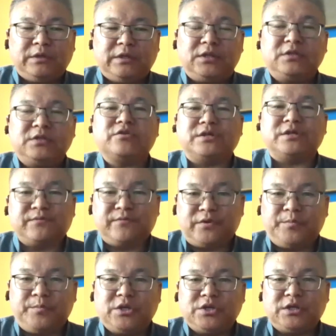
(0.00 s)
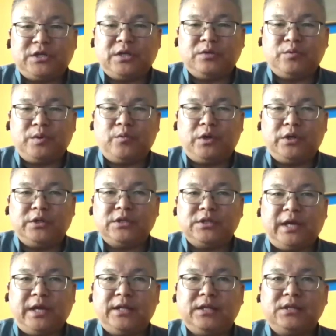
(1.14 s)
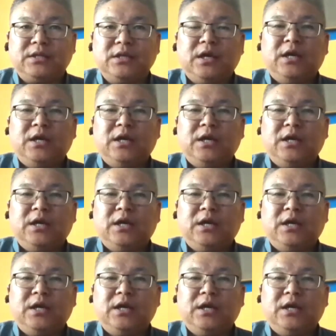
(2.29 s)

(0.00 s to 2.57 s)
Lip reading: the transformation that we want, and